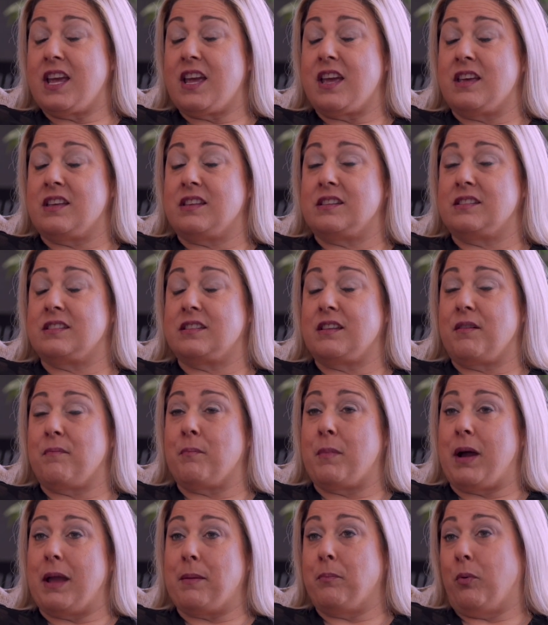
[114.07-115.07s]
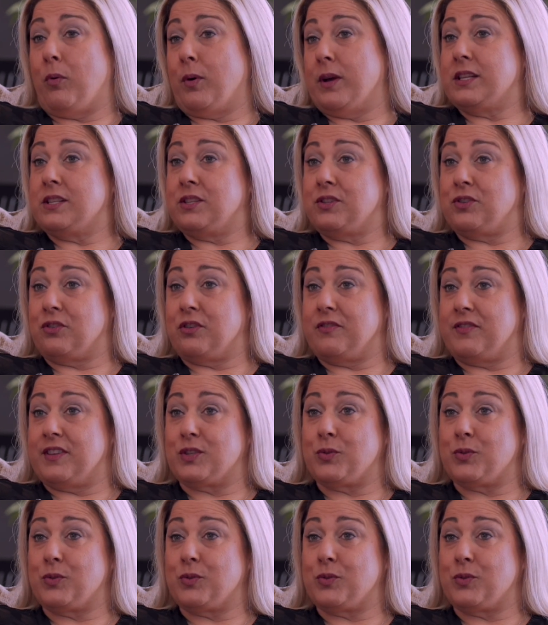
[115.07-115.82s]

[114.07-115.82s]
is my boys serve as